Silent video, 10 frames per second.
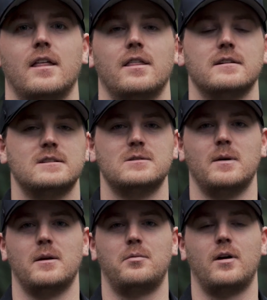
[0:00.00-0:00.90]
This has
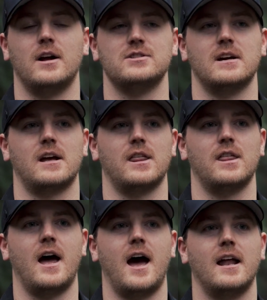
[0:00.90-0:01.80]
been a project
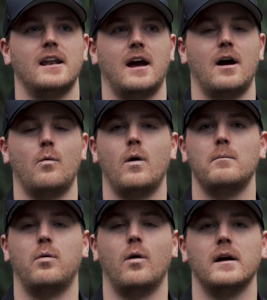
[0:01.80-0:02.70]
that at one
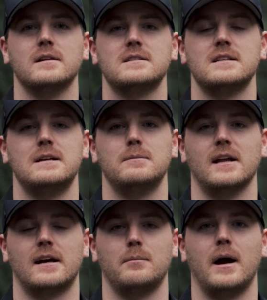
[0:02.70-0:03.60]
point seemed
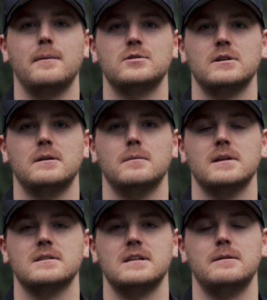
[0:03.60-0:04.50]
like a pipe dream
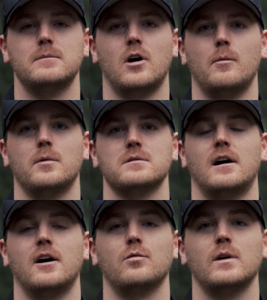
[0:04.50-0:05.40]
and seemed
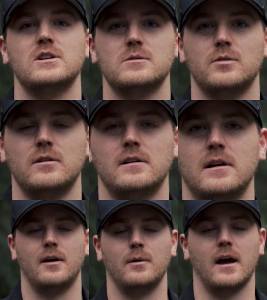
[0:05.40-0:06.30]
almost unreachable.
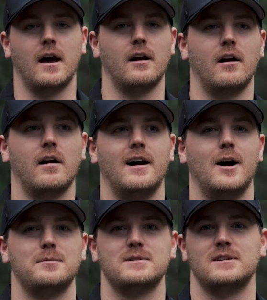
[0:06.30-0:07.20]
We had our
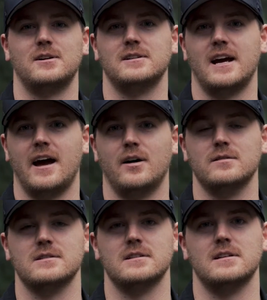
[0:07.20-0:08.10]
ups and our
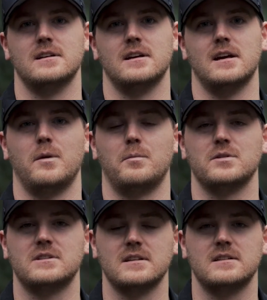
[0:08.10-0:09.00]
downs, and the
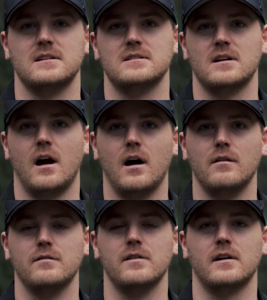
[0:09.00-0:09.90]
persistence
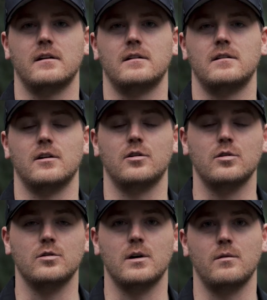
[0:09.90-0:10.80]
of the
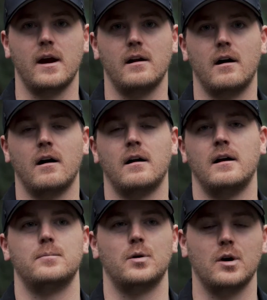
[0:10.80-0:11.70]
crew at Radar,
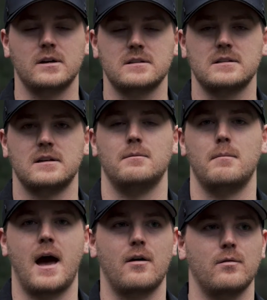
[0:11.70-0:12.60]
Brooks,
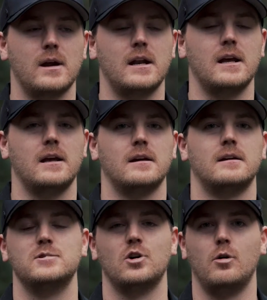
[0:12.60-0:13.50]
Matt Reaney,
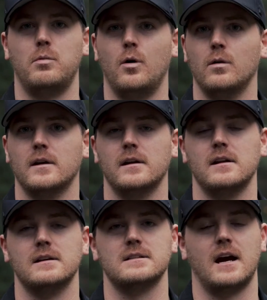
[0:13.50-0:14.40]
Joel Poland,
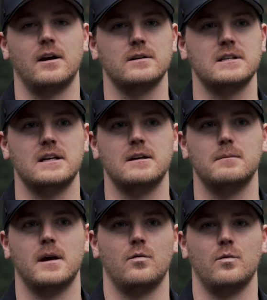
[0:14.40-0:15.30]
the entire
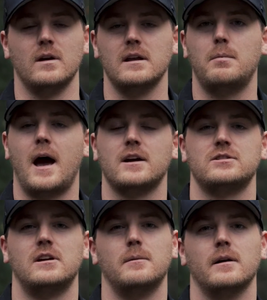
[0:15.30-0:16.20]
team, really
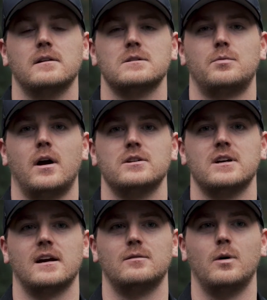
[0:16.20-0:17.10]
passionate about this
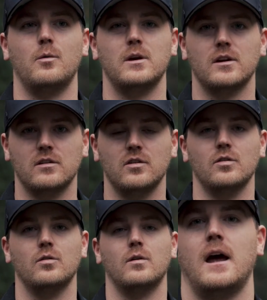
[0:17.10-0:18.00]
project, what we could
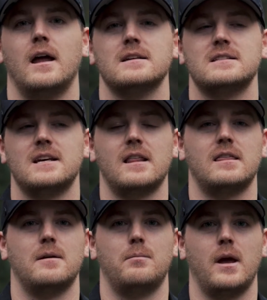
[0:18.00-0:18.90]
do, and set
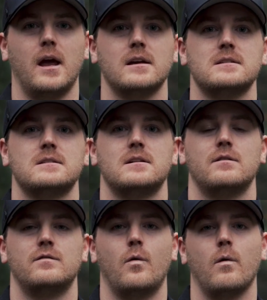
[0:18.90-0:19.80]
the pace
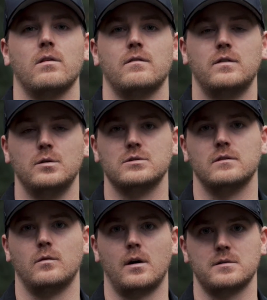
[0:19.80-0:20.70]
for the future
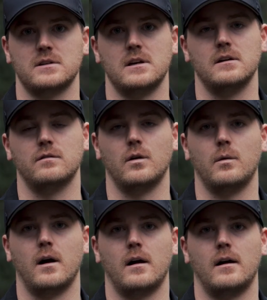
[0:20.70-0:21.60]
of water skiing footwear.